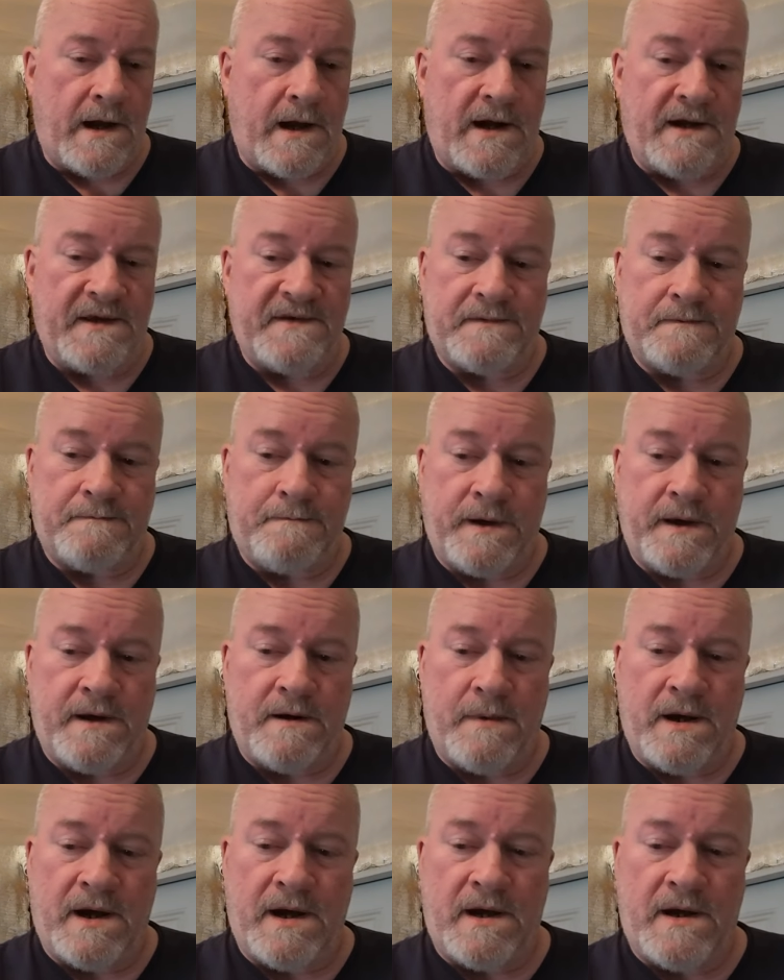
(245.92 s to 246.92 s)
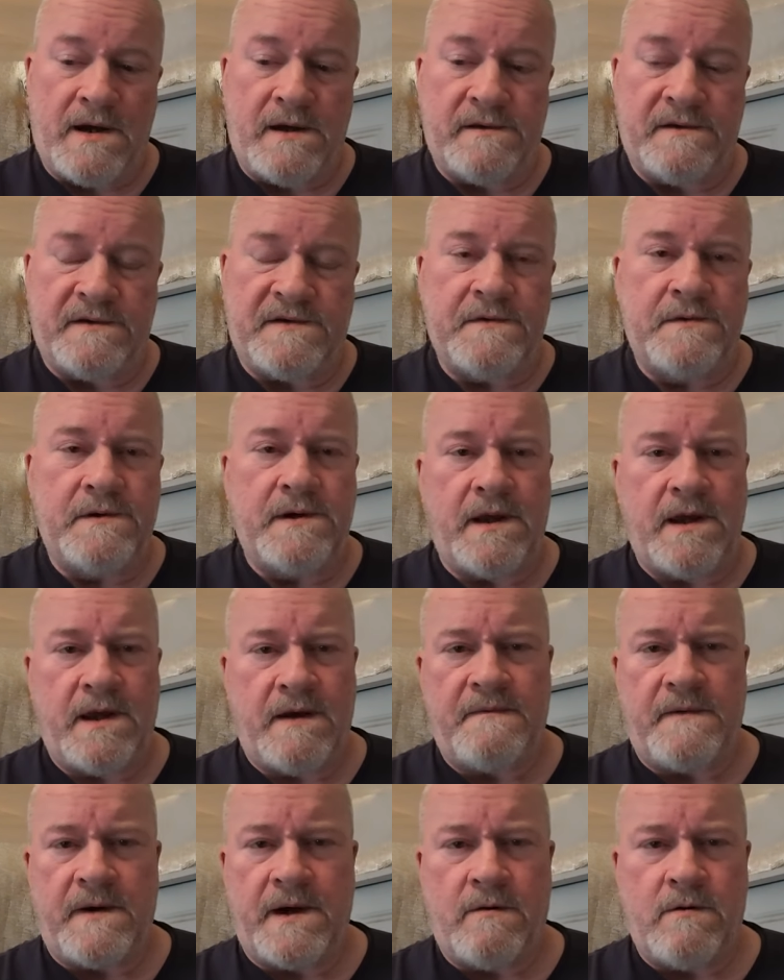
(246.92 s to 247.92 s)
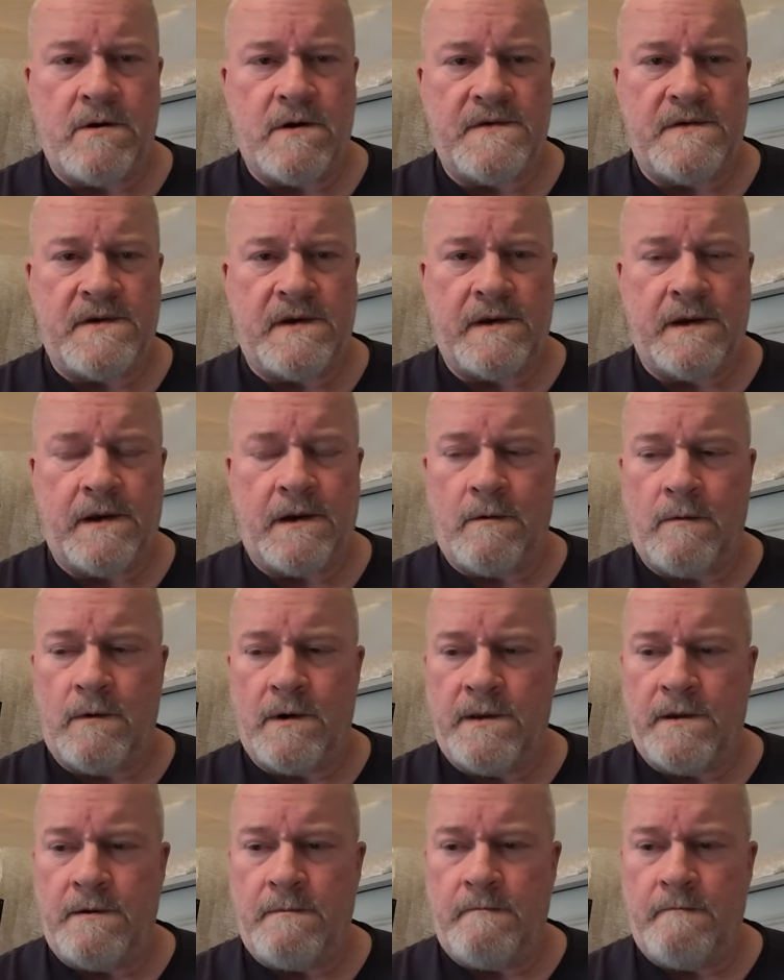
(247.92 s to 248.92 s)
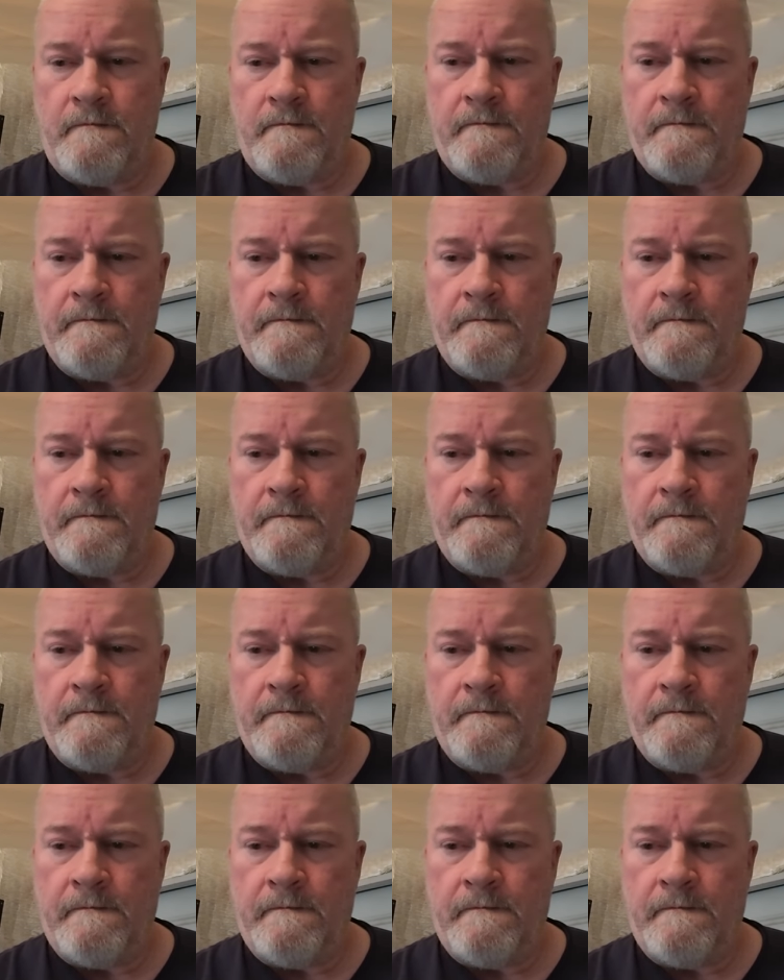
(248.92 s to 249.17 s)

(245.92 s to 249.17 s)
I spent about two and a half hours in here with him,